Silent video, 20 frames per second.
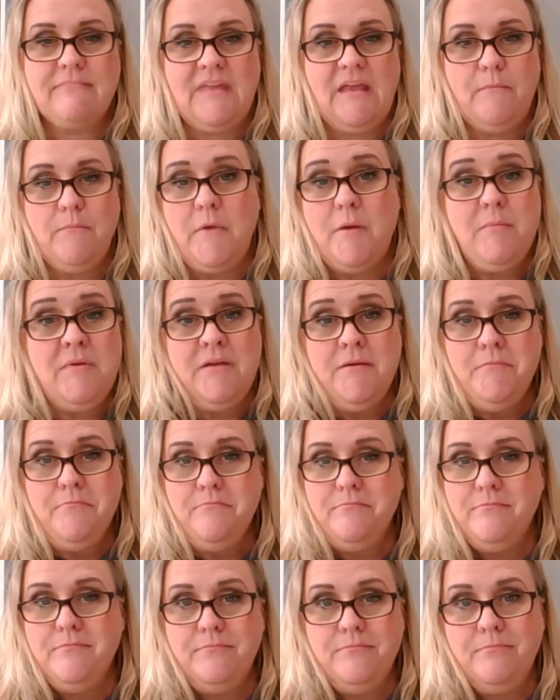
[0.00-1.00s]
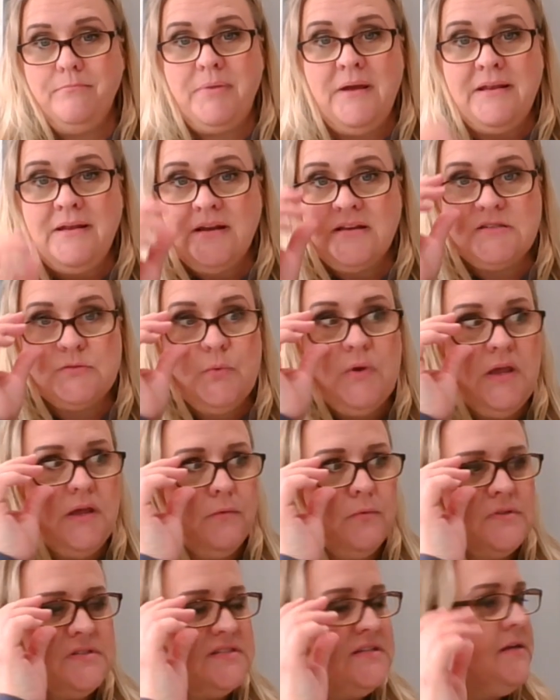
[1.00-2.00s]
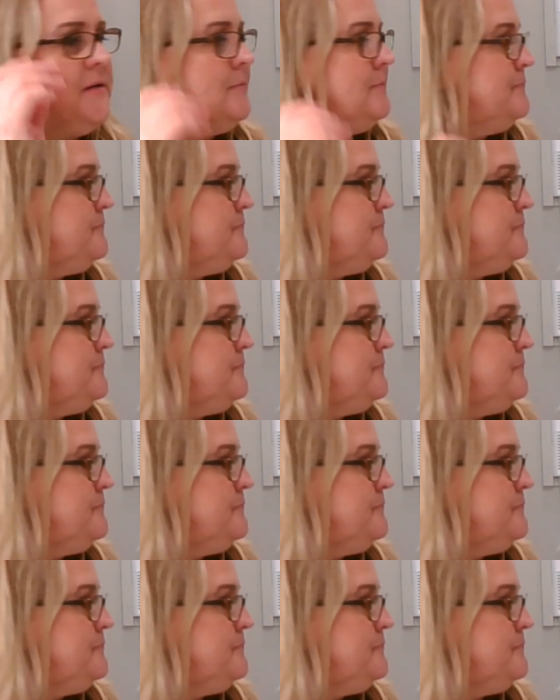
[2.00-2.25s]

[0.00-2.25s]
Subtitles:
maybe by next week. We'll see.